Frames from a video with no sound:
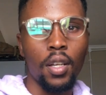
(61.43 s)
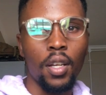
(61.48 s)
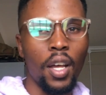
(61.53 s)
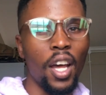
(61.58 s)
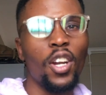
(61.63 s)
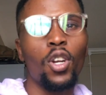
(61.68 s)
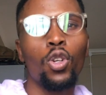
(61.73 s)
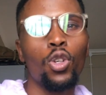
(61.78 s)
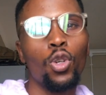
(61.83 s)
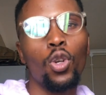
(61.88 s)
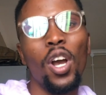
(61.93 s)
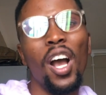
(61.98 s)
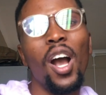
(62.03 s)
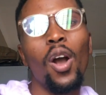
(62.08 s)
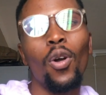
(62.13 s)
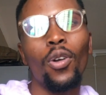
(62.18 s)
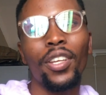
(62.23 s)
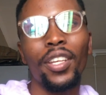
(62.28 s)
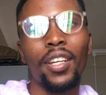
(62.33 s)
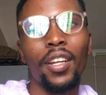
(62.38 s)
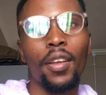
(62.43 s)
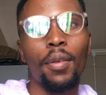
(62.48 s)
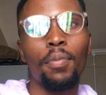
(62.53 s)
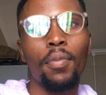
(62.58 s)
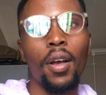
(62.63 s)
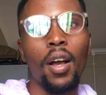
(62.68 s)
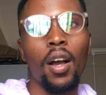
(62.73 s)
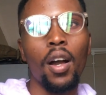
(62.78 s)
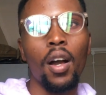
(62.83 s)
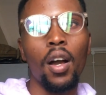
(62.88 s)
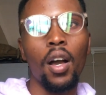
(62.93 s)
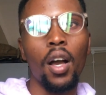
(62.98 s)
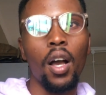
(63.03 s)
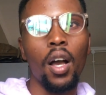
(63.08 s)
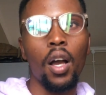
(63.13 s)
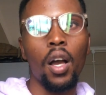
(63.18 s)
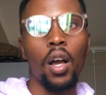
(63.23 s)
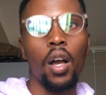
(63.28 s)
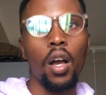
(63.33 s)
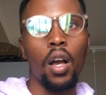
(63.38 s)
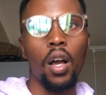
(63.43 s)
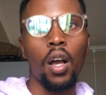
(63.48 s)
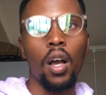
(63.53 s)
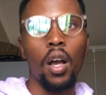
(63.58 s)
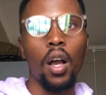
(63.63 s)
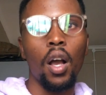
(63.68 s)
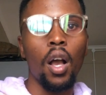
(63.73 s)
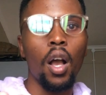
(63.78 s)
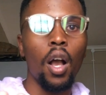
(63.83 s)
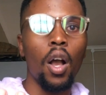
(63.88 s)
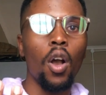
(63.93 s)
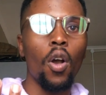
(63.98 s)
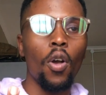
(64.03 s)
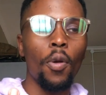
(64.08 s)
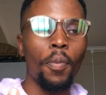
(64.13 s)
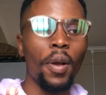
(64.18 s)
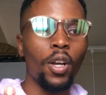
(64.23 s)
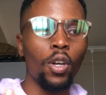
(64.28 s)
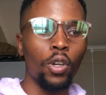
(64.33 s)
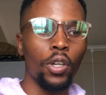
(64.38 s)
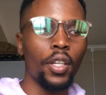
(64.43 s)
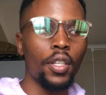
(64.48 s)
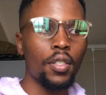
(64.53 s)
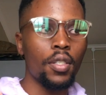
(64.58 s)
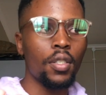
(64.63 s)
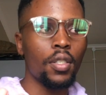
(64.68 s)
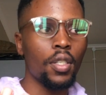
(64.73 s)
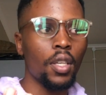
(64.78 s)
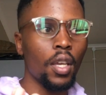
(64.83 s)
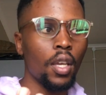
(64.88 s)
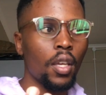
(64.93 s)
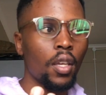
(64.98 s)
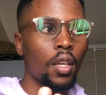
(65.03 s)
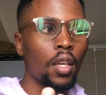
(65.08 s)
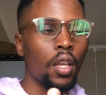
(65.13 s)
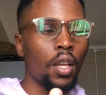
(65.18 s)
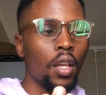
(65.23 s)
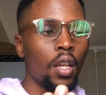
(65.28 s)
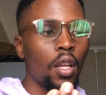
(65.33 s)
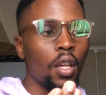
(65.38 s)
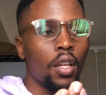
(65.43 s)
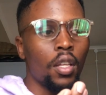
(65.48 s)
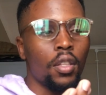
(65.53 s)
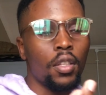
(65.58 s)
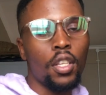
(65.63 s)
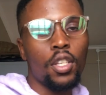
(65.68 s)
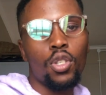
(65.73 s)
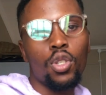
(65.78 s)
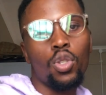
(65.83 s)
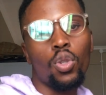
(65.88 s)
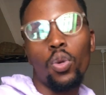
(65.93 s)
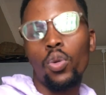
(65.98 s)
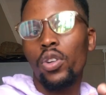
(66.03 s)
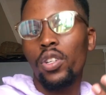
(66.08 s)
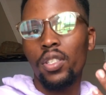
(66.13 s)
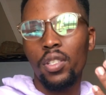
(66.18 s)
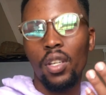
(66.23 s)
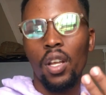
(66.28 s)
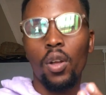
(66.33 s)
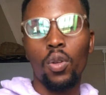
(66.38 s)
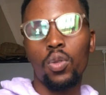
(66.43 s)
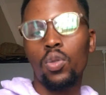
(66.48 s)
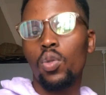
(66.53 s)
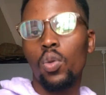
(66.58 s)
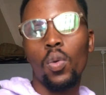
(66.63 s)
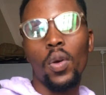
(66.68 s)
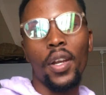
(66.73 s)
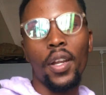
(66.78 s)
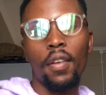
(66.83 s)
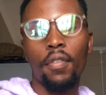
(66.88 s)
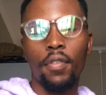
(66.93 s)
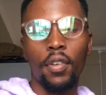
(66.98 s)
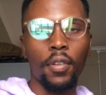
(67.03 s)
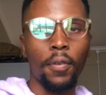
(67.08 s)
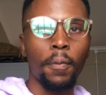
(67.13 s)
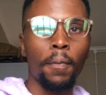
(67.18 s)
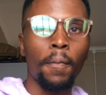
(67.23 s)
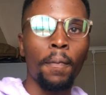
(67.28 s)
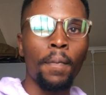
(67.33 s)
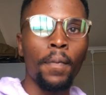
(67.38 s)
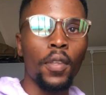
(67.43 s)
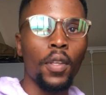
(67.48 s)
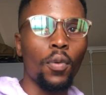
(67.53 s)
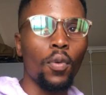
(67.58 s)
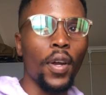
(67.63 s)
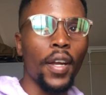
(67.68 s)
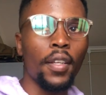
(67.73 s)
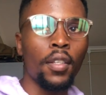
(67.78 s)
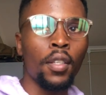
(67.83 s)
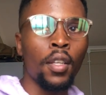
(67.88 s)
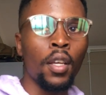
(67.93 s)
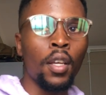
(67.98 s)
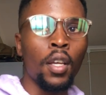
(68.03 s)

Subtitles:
I don't know how can I how am I gonna say this story sounds or whatever, right?